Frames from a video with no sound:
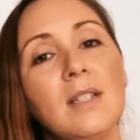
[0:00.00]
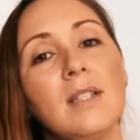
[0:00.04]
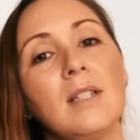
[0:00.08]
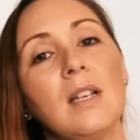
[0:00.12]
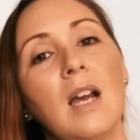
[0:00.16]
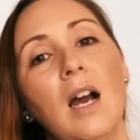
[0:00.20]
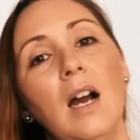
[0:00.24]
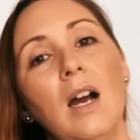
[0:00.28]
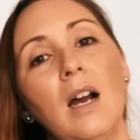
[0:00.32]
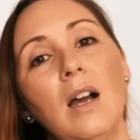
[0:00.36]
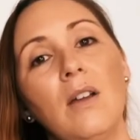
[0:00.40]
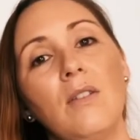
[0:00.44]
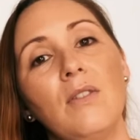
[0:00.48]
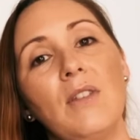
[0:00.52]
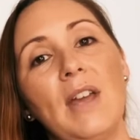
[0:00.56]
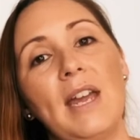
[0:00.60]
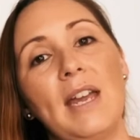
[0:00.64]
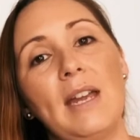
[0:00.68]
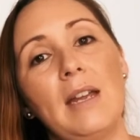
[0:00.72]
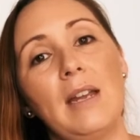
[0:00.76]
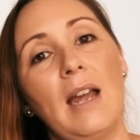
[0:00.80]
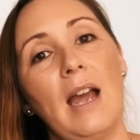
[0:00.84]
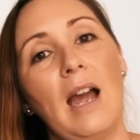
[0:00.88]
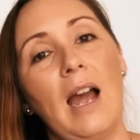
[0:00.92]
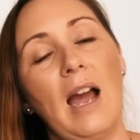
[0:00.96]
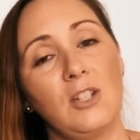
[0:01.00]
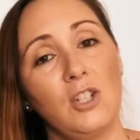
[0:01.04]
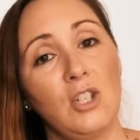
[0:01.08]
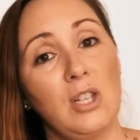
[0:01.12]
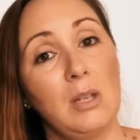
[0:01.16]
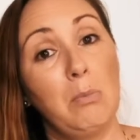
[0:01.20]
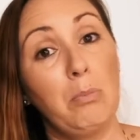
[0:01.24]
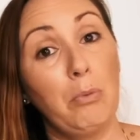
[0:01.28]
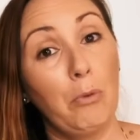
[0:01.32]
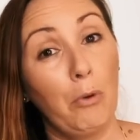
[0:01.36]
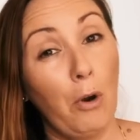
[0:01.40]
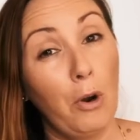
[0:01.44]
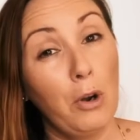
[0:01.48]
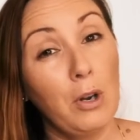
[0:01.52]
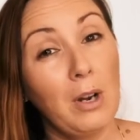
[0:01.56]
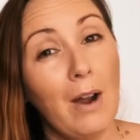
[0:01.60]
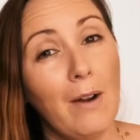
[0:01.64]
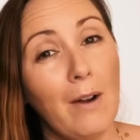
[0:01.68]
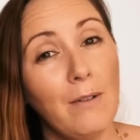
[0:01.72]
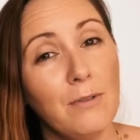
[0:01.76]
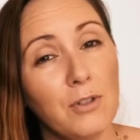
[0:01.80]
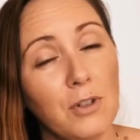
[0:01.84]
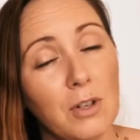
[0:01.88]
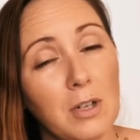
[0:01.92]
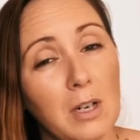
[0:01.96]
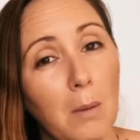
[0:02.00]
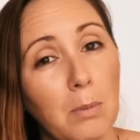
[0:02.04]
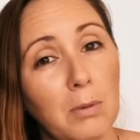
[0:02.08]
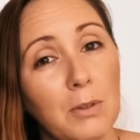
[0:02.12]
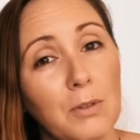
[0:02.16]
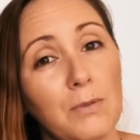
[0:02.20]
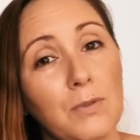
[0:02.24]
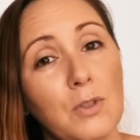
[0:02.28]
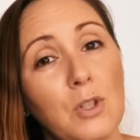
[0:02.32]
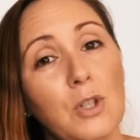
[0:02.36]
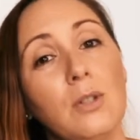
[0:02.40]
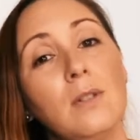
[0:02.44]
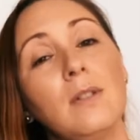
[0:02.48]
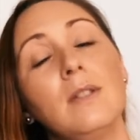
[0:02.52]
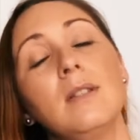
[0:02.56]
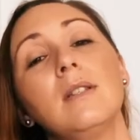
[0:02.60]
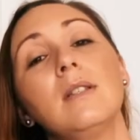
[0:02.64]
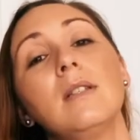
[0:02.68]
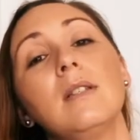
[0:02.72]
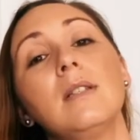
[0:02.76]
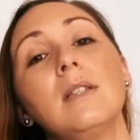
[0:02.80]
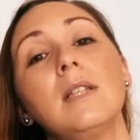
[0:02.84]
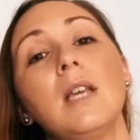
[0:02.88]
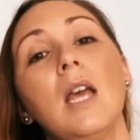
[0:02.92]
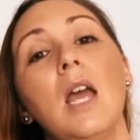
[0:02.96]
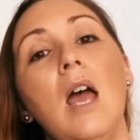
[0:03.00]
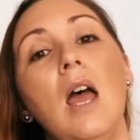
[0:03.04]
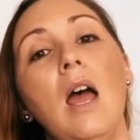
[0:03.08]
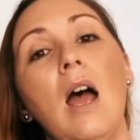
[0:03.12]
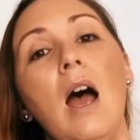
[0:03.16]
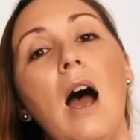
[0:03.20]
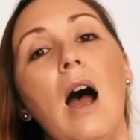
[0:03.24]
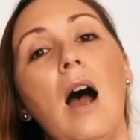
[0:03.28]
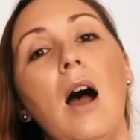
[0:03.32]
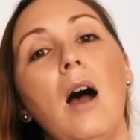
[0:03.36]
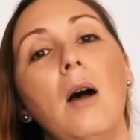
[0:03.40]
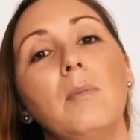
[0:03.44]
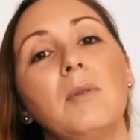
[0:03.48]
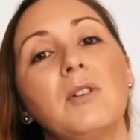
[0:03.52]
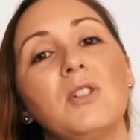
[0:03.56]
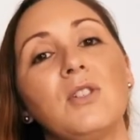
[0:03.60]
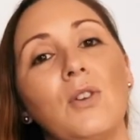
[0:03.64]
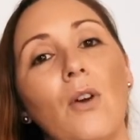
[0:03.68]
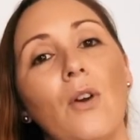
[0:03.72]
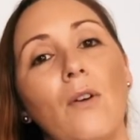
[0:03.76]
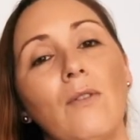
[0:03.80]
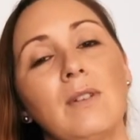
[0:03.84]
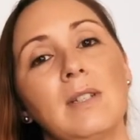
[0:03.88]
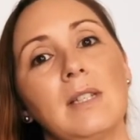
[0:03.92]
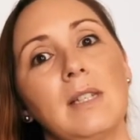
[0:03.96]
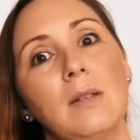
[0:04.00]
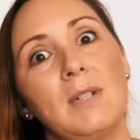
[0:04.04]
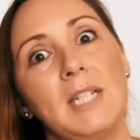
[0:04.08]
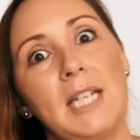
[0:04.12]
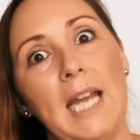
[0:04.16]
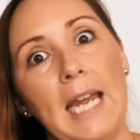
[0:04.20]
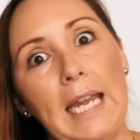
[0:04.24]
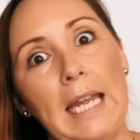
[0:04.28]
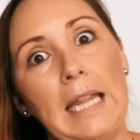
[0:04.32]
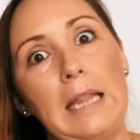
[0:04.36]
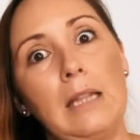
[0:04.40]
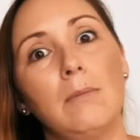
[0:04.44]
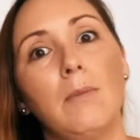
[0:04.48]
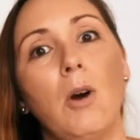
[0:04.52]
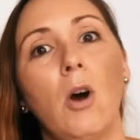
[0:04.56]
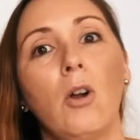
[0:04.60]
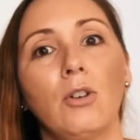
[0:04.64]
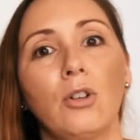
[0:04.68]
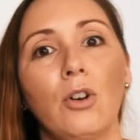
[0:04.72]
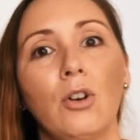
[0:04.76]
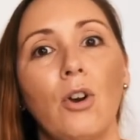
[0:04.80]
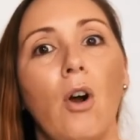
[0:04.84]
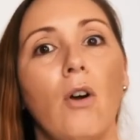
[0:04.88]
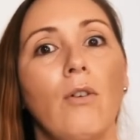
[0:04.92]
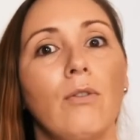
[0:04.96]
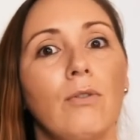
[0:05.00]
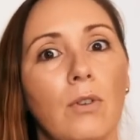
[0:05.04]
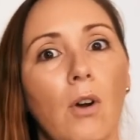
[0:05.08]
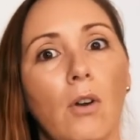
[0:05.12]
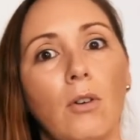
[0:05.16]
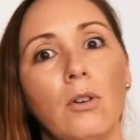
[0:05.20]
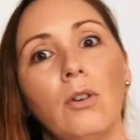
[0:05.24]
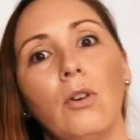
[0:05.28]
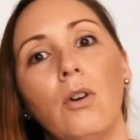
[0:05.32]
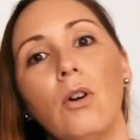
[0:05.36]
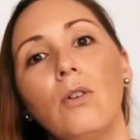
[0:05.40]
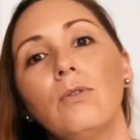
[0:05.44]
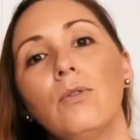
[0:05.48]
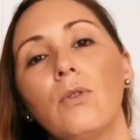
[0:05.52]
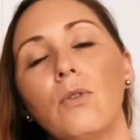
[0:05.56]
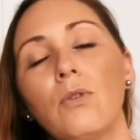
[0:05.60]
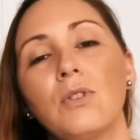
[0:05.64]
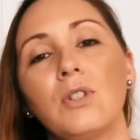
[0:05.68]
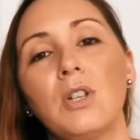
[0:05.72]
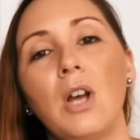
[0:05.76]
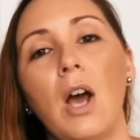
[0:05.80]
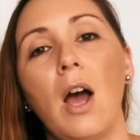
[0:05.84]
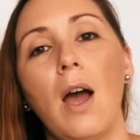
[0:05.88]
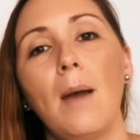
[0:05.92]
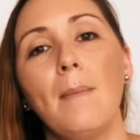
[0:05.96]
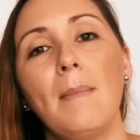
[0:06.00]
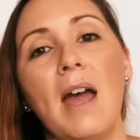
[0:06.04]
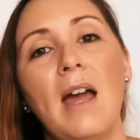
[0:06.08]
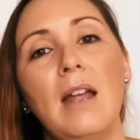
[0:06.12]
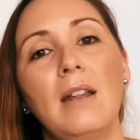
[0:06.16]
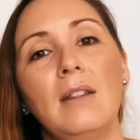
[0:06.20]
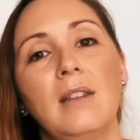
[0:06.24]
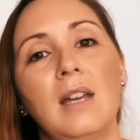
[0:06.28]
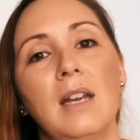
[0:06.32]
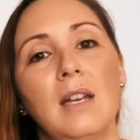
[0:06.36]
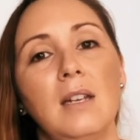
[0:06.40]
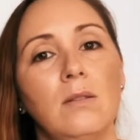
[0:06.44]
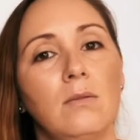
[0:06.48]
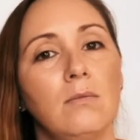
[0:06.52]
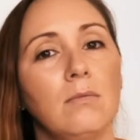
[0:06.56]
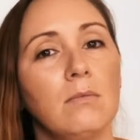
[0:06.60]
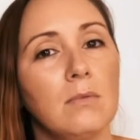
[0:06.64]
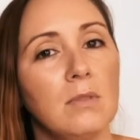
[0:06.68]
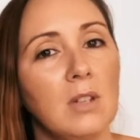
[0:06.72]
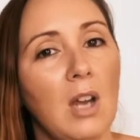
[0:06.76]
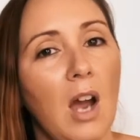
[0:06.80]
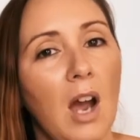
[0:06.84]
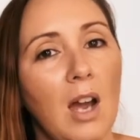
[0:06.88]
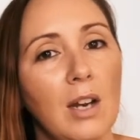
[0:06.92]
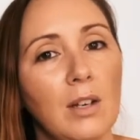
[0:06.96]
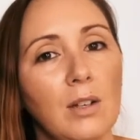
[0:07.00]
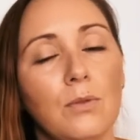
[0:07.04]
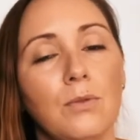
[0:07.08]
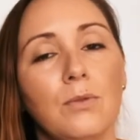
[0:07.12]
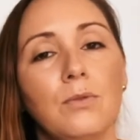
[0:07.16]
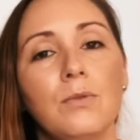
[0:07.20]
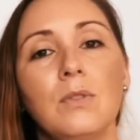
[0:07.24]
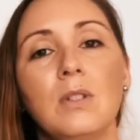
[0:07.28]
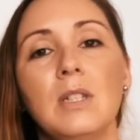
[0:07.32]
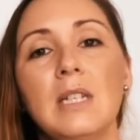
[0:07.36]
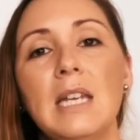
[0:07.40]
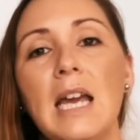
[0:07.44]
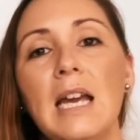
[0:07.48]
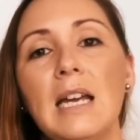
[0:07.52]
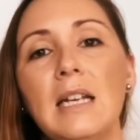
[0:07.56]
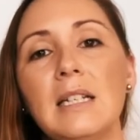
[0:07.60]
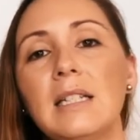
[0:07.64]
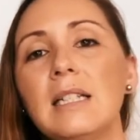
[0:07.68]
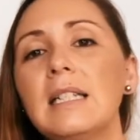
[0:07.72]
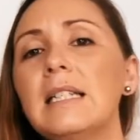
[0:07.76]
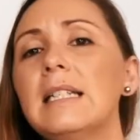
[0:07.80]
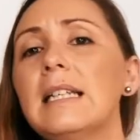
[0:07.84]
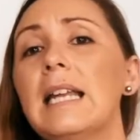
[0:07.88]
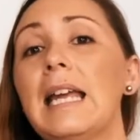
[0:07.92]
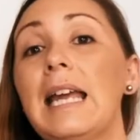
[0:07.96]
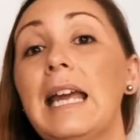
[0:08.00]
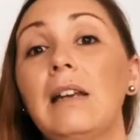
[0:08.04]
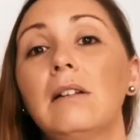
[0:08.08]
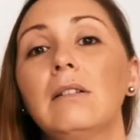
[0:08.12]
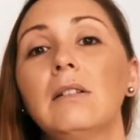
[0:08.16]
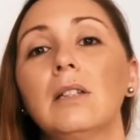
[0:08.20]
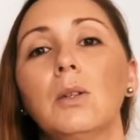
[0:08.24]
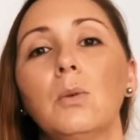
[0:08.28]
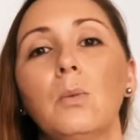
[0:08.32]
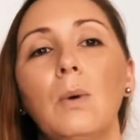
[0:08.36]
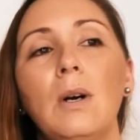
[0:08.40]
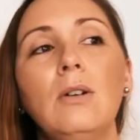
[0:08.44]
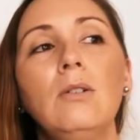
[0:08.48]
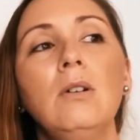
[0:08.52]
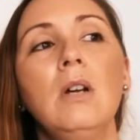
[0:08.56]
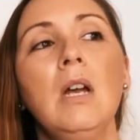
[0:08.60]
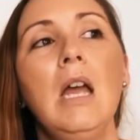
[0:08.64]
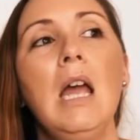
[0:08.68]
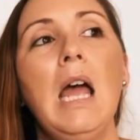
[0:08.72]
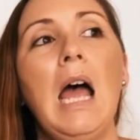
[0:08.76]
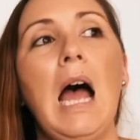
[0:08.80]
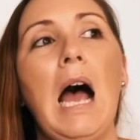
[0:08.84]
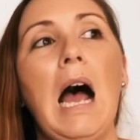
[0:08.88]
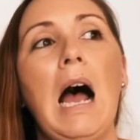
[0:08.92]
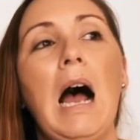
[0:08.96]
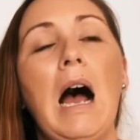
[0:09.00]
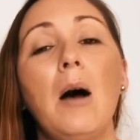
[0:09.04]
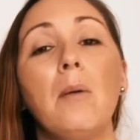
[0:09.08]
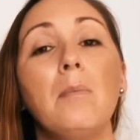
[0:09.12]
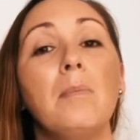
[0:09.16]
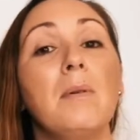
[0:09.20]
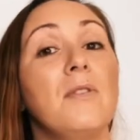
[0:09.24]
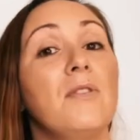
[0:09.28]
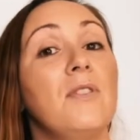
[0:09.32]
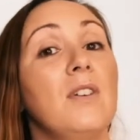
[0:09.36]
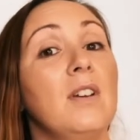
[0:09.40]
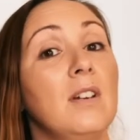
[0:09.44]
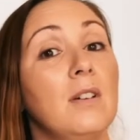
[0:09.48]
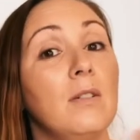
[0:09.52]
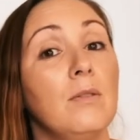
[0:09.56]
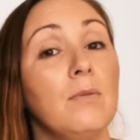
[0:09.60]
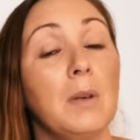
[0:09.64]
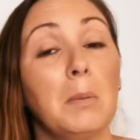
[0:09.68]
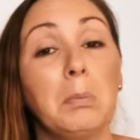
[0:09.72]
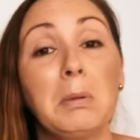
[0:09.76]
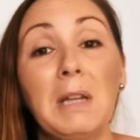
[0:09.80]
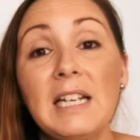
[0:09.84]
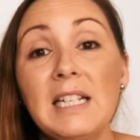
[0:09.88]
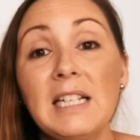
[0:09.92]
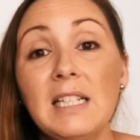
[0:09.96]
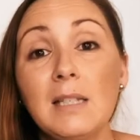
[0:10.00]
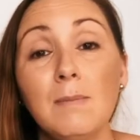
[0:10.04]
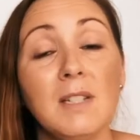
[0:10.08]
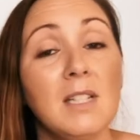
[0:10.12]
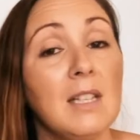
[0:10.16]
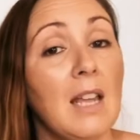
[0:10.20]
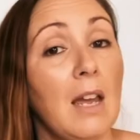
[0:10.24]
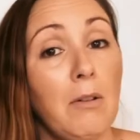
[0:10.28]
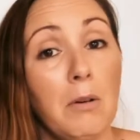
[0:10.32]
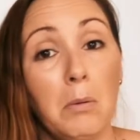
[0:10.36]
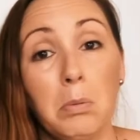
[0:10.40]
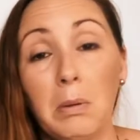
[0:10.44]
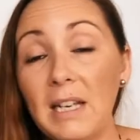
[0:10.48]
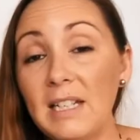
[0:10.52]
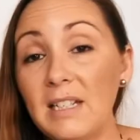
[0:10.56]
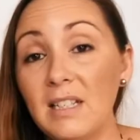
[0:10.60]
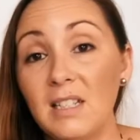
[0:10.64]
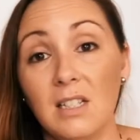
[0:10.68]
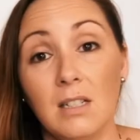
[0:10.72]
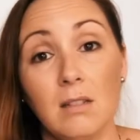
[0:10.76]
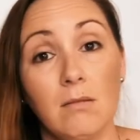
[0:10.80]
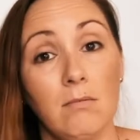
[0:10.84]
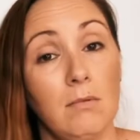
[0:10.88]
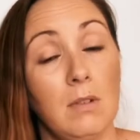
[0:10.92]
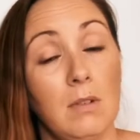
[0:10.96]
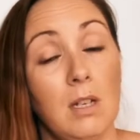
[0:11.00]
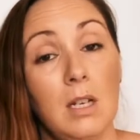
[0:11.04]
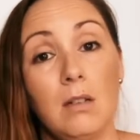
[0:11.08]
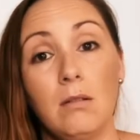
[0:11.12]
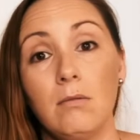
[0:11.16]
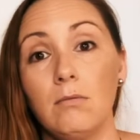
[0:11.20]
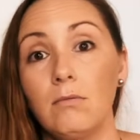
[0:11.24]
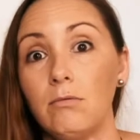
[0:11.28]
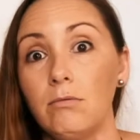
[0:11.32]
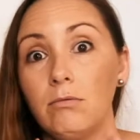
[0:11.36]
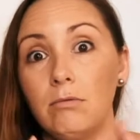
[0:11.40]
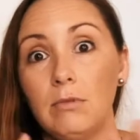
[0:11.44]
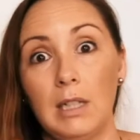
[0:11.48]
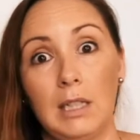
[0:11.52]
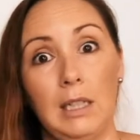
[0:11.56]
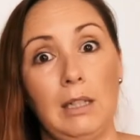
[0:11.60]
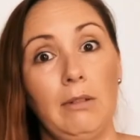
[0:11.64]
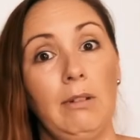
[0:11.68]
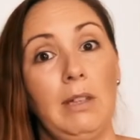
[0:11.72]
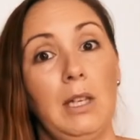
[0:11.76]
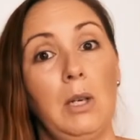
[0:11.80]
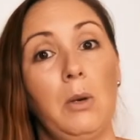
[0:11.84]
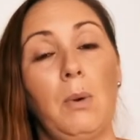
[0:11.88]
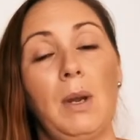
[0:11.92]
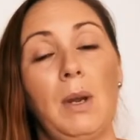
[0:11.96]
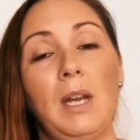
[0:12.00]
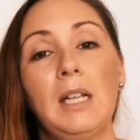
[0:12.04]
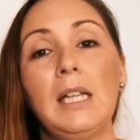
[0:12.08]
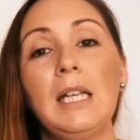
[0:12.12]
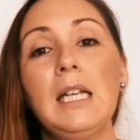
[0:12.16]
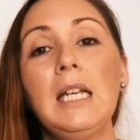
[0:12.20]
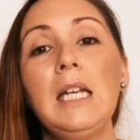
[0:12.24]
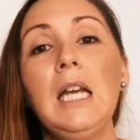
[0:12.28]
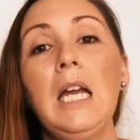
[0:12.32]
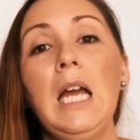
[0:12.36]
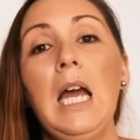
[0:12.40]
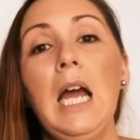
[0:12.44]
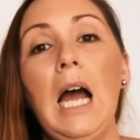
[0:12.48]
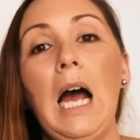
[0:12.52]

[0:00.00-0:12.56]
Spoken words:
They actually broke after a couple of uses, because obviously we're taking them on and off all the time, and they kind of, yeah, didn't handle it well. But the replacement, they replaced it really, really quickly.